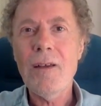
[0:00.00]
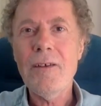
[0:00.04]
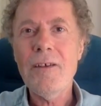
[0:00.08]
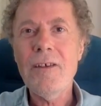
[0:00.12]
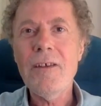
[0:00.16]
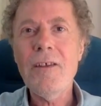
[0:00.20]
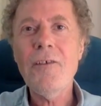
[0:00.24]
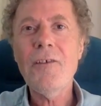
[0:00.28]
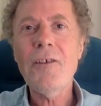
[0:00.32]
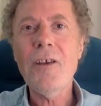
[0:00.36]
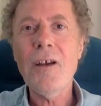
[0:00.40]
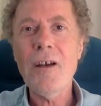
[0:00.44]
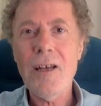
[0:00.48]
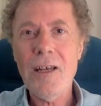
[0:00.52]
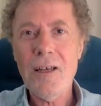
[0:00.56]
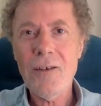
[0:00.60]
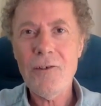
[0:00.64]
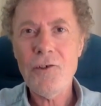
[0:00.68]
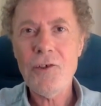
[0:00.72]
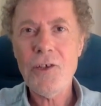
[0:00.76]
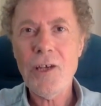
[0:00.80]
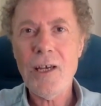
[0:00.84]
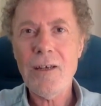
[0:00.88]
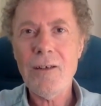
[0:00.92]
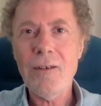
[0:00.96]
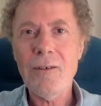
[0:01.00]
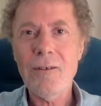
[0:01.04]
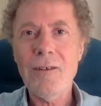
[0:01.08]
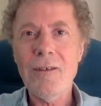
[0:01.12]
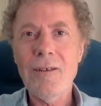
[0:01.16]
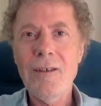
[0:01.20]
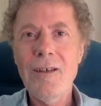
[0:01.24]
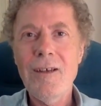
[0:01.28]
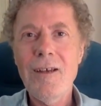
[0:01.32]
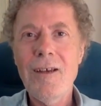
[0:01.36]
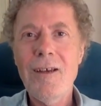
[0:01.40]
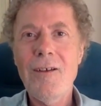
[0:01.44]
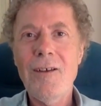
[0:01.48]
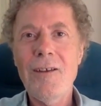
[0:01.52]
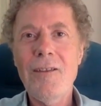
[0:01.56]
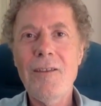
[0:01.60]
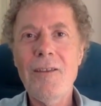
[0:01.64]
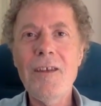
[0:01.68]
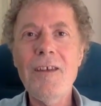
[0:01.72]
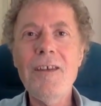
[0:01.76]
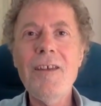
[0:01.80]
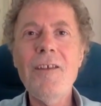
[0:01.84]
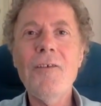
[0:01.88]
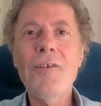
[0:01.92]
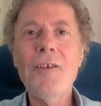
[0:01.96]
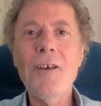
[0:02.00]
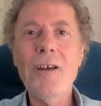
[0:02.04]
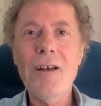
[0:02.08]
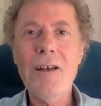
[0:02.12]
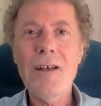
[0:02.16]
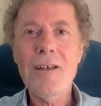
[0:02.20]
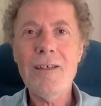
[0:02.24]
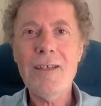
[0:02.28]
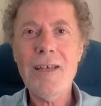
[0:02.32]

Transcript: desire channel, the desire